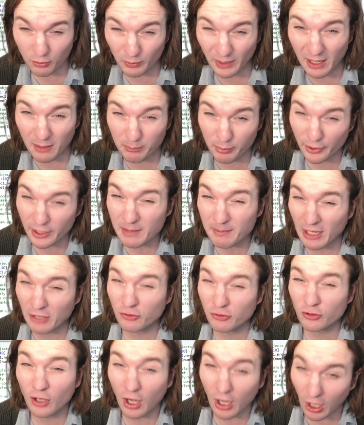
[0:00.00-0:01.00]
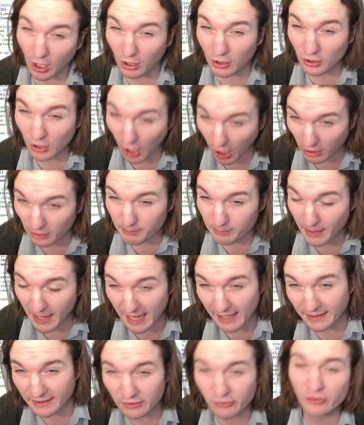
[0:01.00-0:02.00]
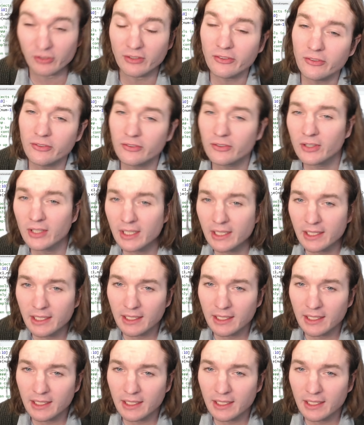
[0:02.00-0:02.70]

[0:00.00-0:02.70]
throughout pretty much all R packages